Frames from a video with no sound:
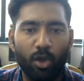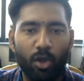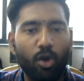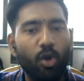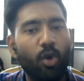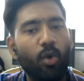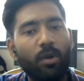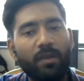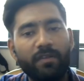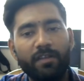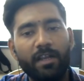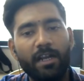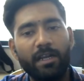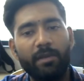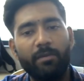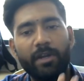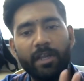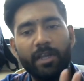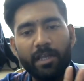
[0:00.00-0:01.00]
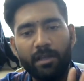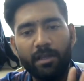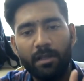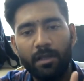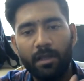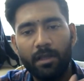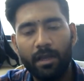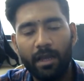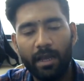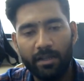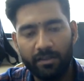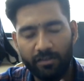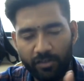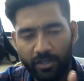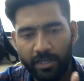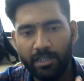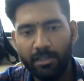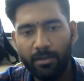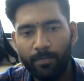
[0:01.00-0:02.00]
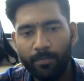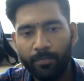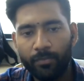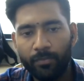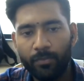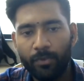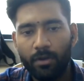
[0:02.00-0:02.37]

or lower selectivity and strength.